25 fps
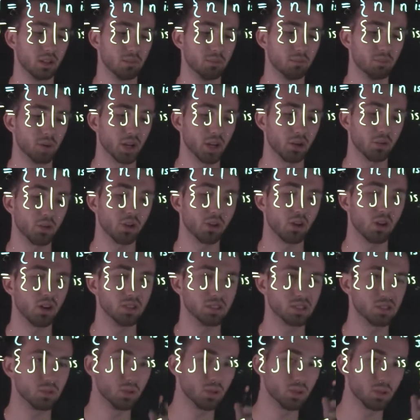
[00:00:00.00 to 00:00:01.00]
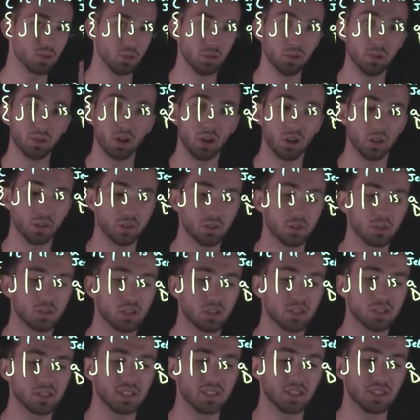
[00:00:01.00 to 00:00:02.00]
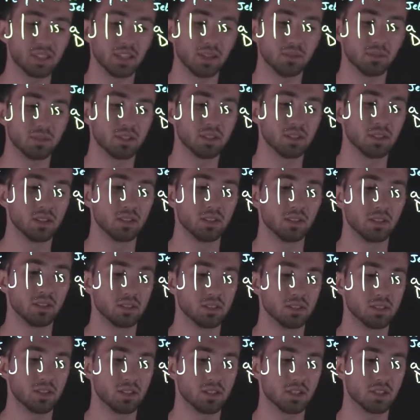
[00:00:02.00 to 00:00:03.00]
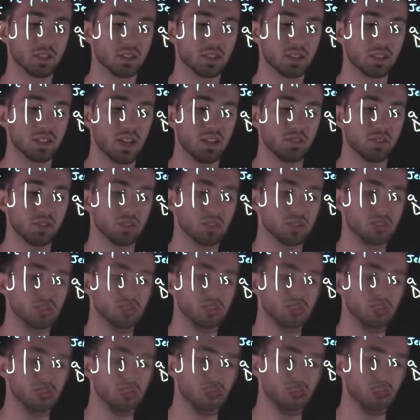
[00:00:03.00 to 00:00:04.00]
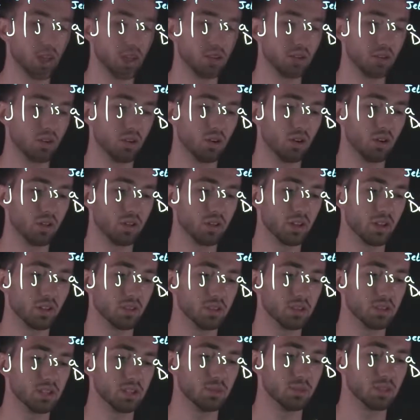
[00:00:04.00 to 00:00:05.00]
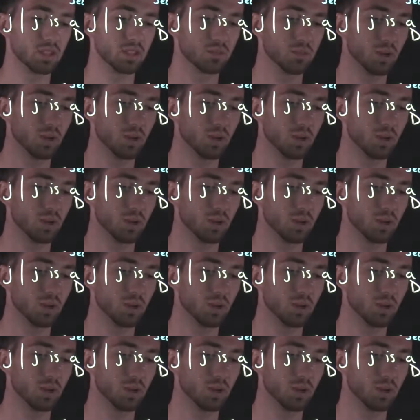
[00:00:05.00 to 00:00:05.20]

But it would also include all the New Jersey teams, such as the Devils, and all the other teams as